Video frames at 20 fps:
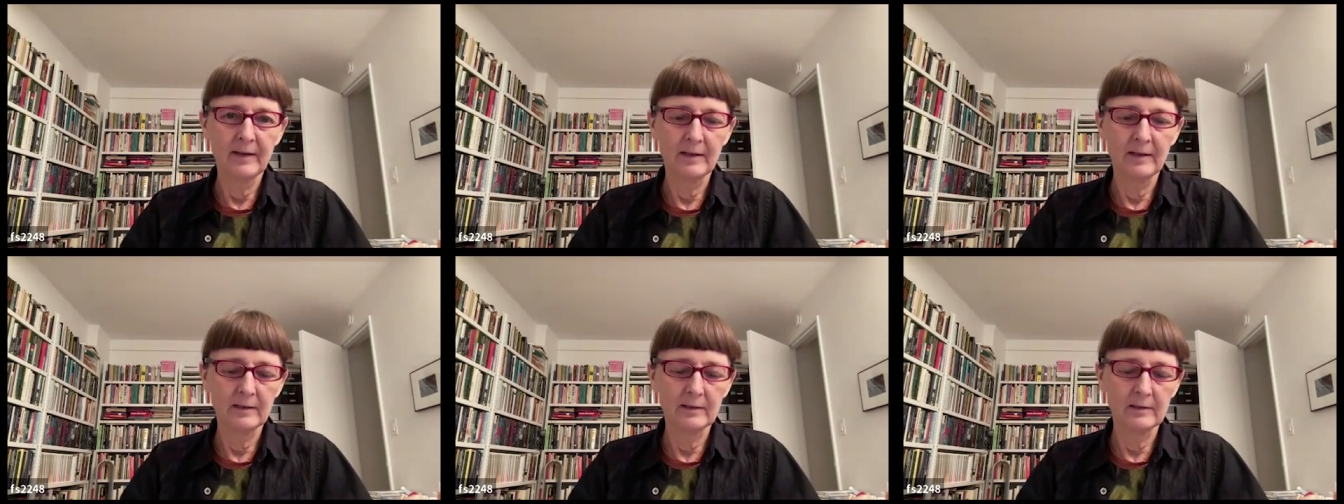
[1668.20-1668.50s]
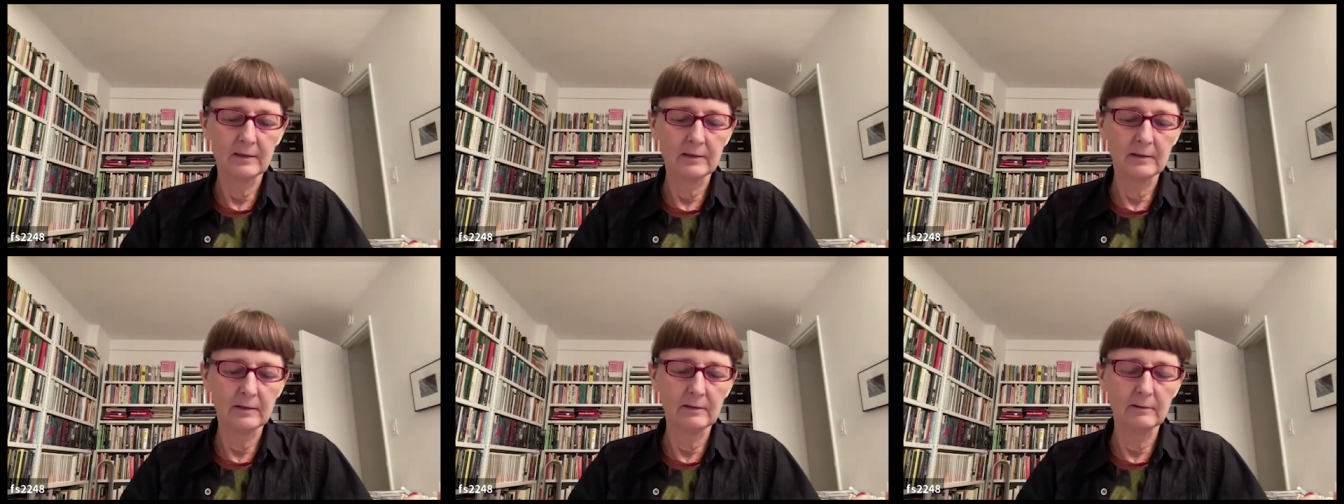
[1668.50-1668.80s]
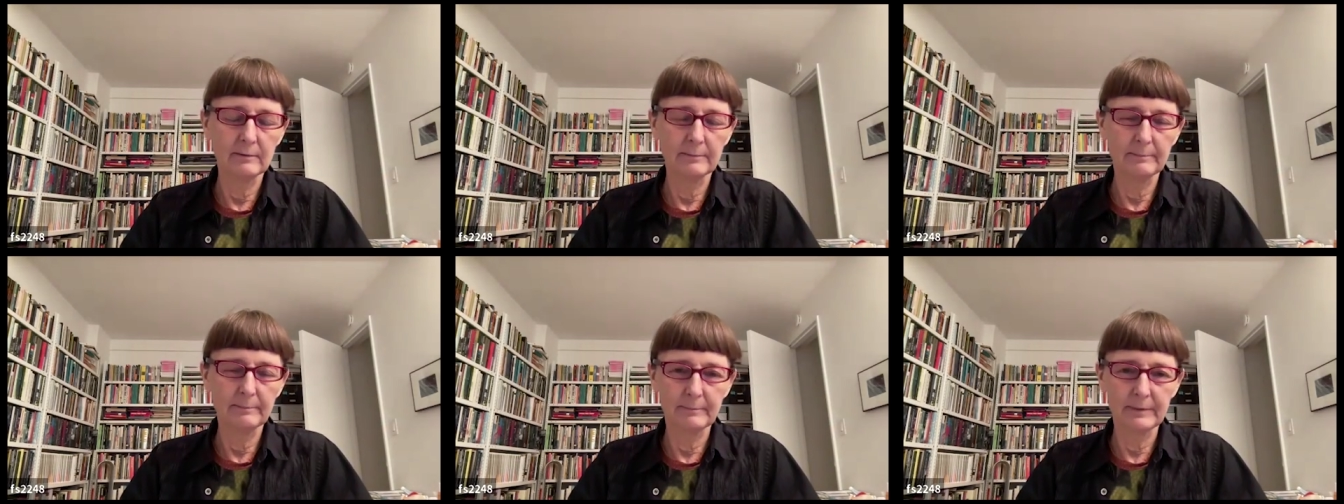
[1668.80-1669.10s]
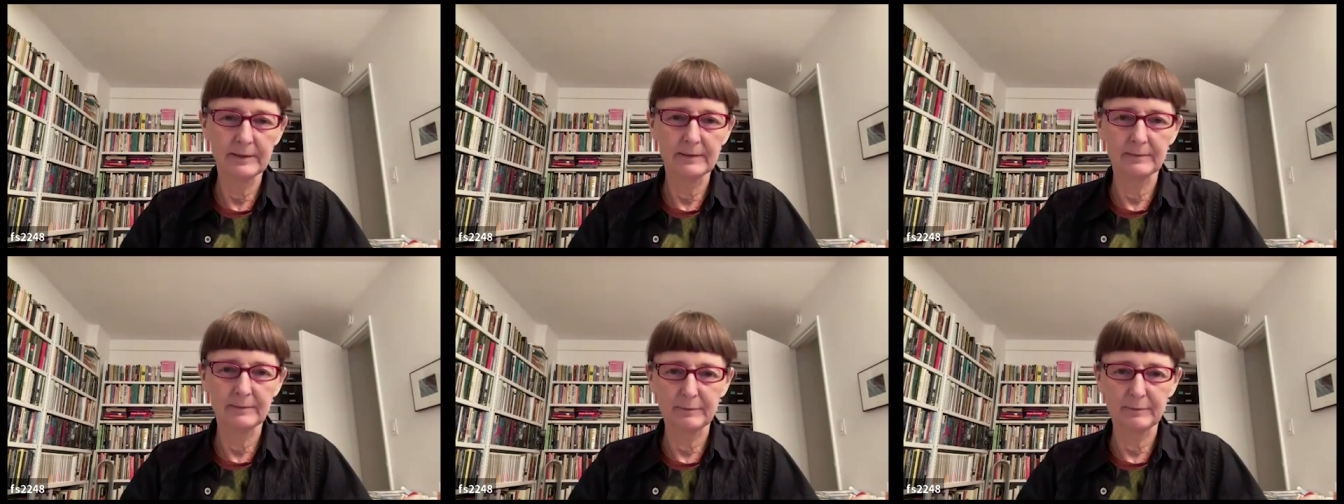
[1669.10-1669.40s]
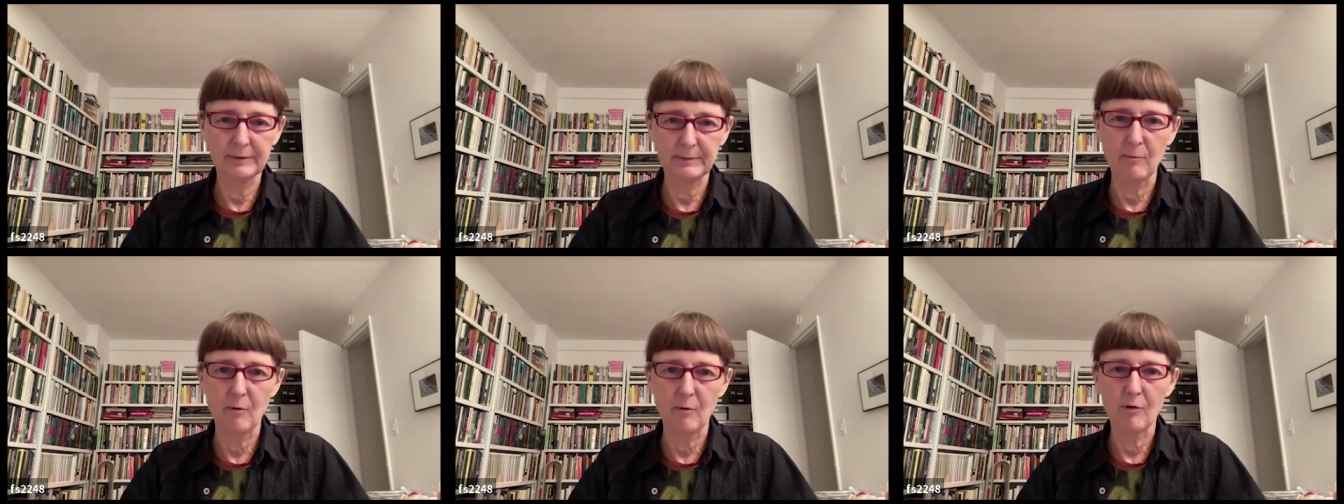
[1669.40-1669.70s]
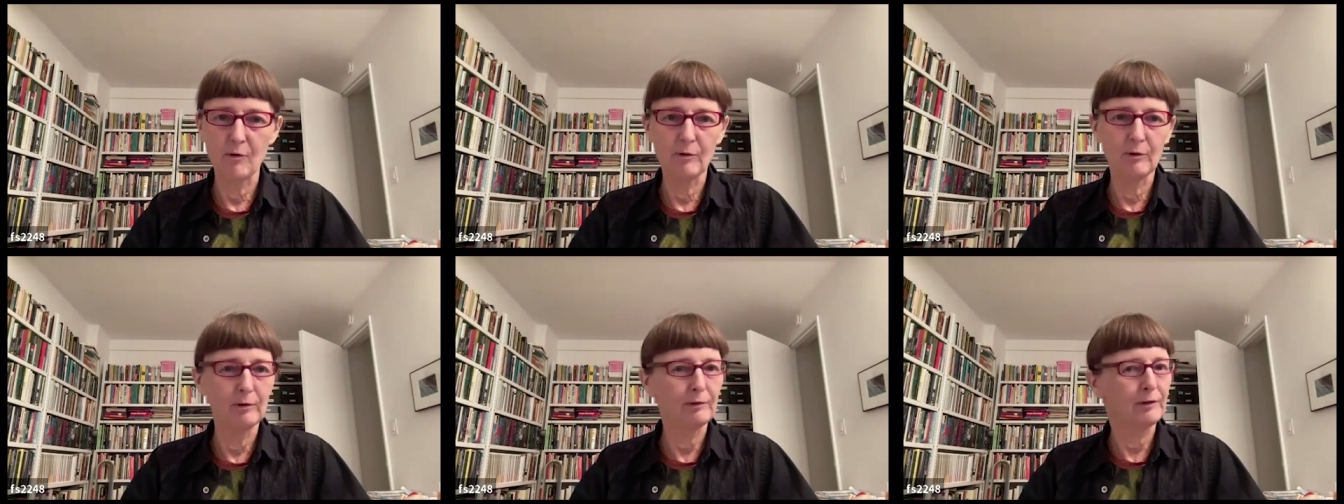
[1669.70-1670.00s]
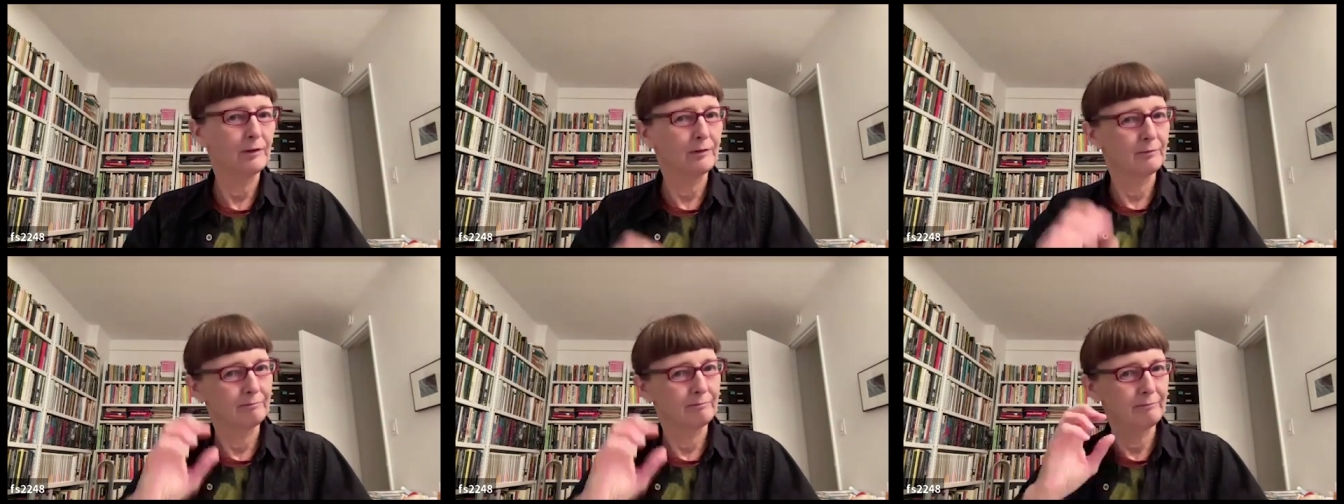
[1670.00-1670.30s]
a you know
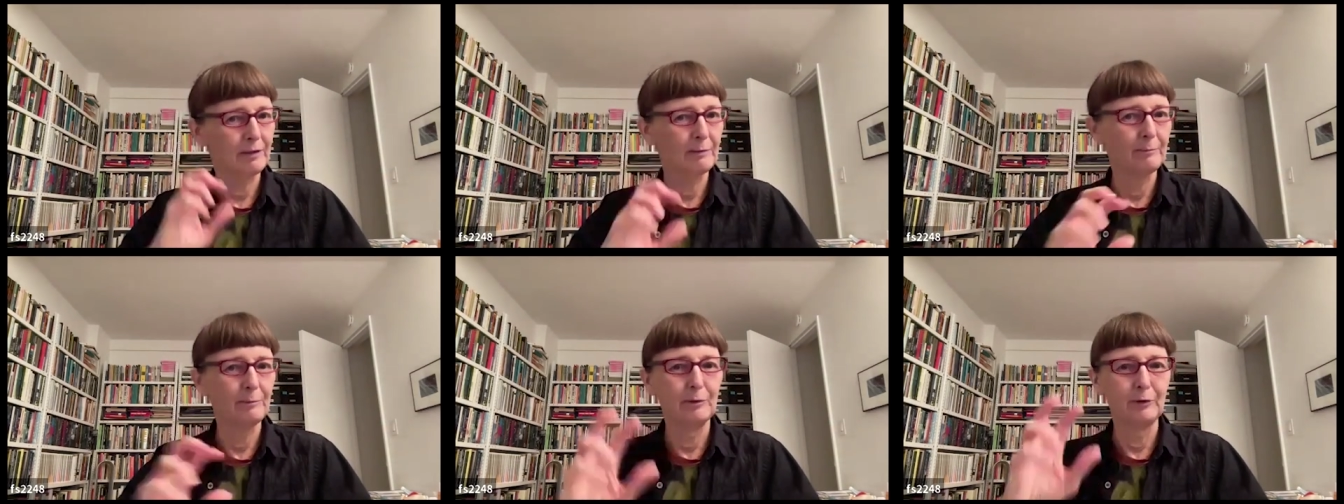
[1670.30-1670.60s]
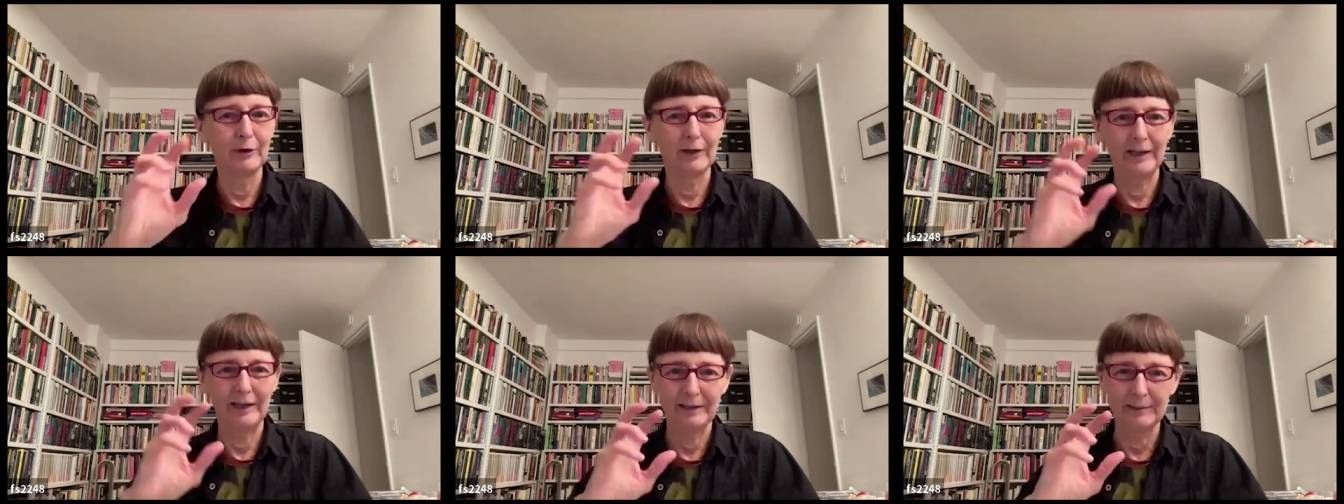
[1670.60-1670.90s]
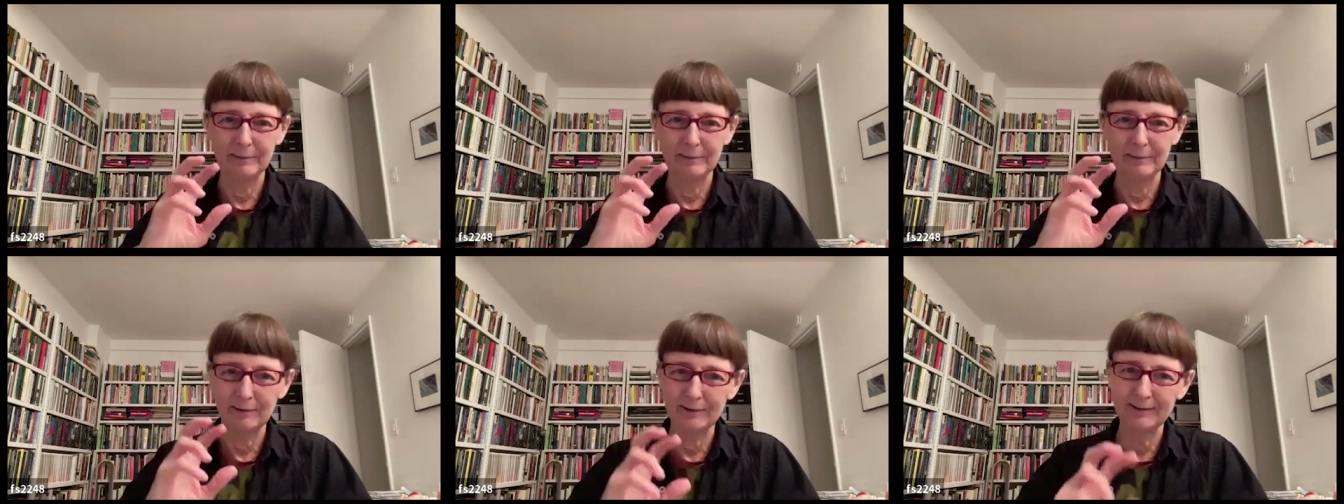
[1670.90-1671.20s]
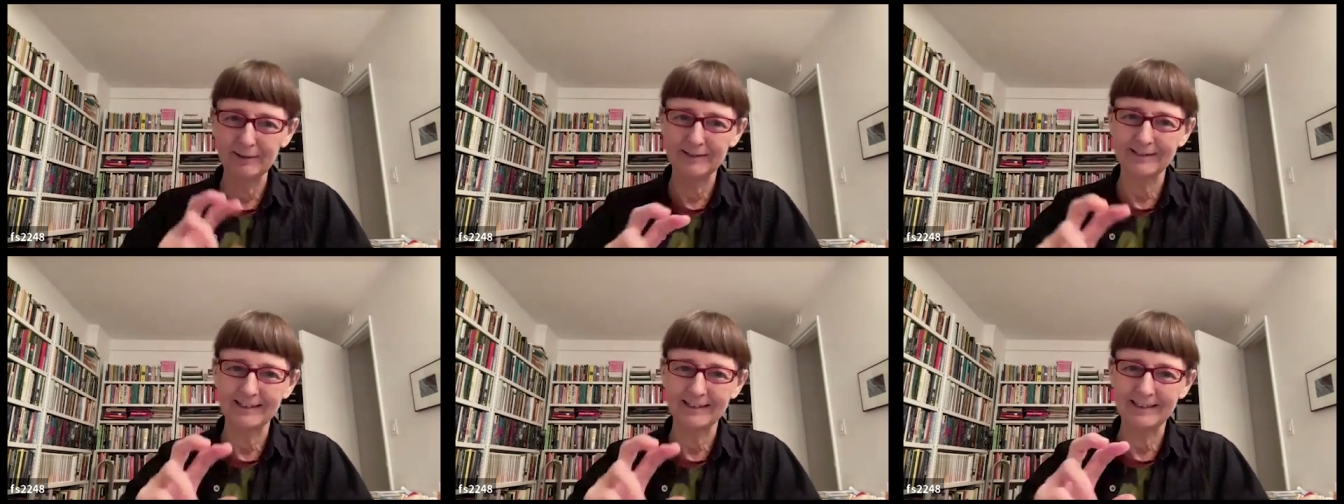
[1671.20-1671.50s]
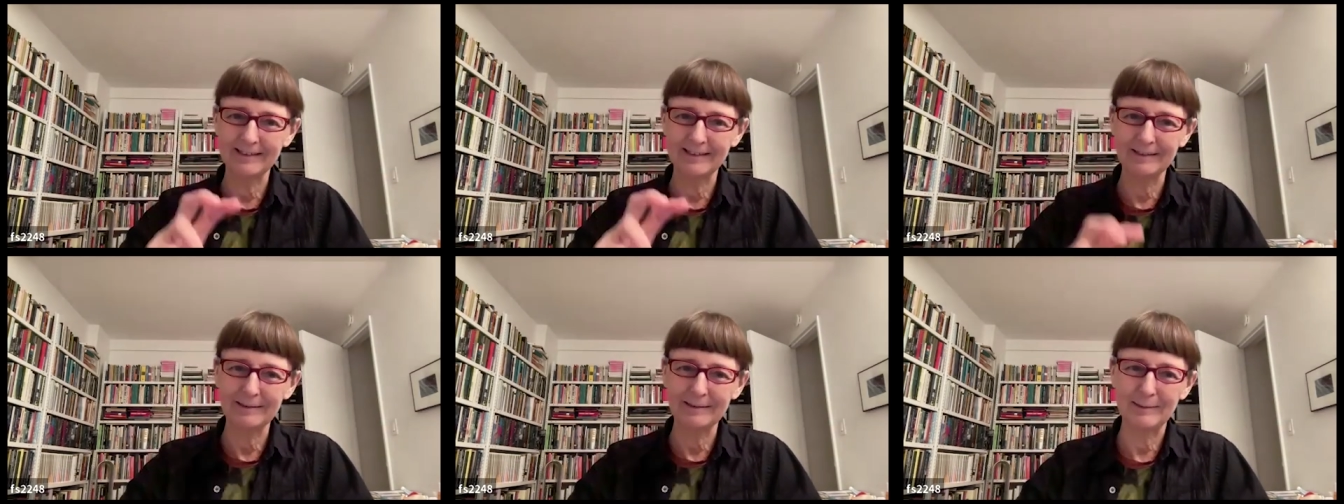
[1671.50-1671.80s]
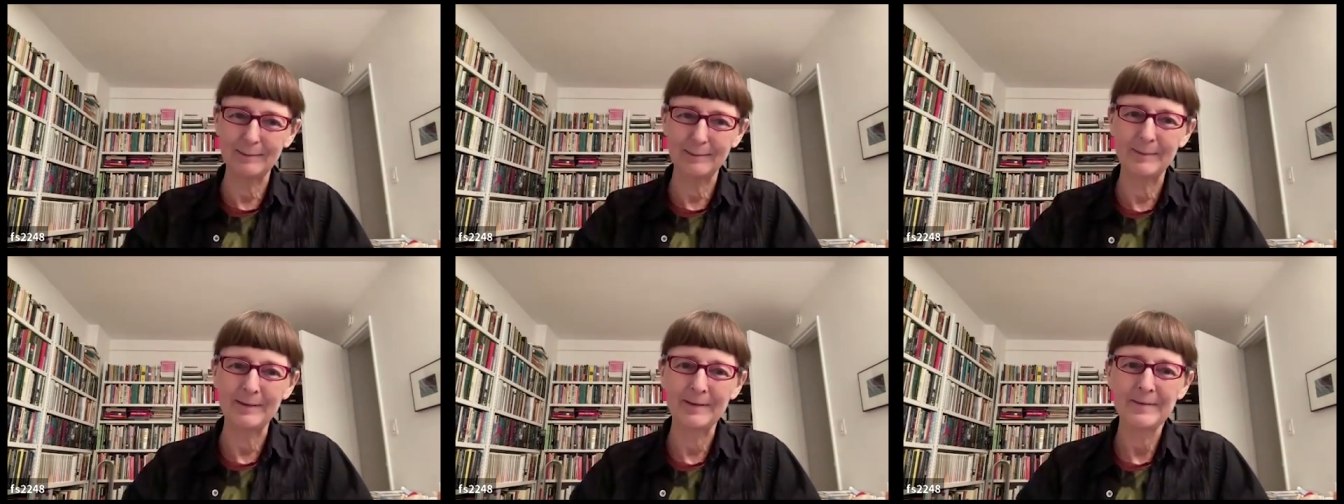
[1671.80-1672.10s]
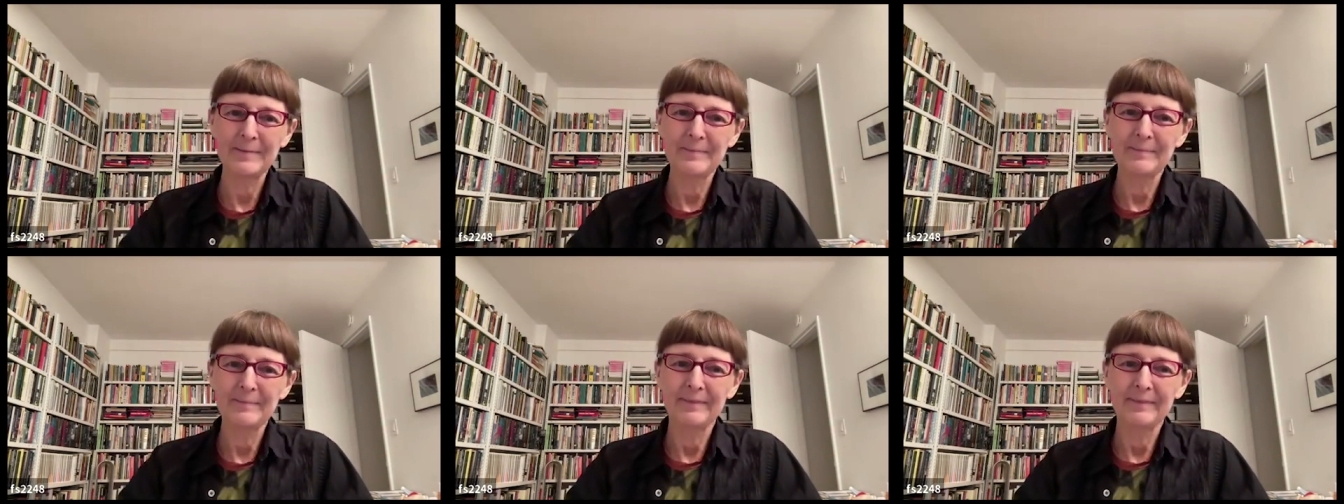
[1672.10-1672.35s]
small communicatable um,